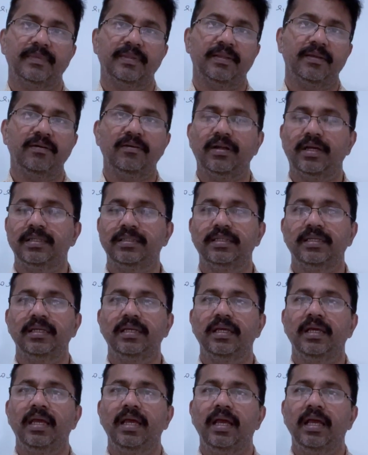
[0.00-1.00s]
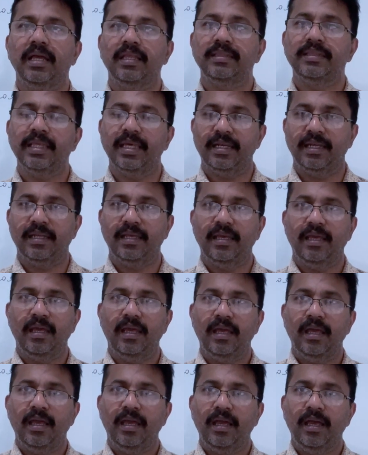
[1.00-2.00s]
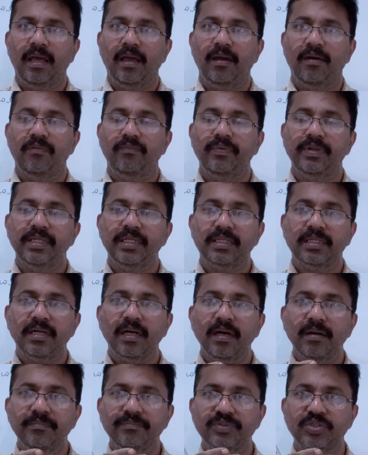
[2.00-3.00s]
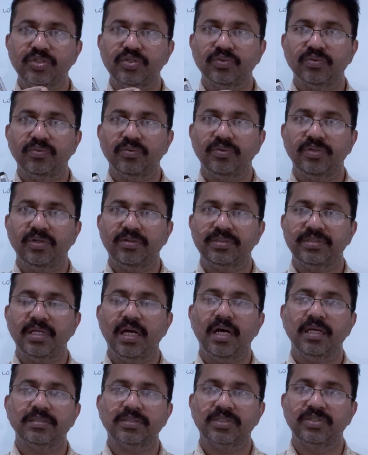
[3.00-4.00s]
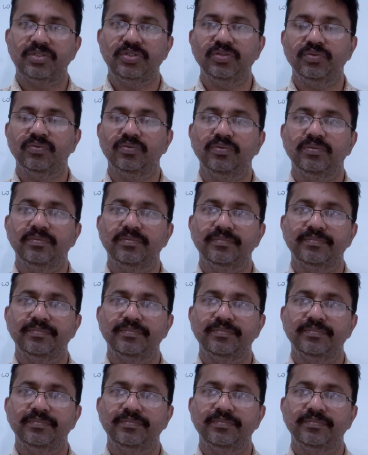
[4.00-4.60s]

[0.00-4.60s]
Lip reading: All right. Then when it comes to your task 2,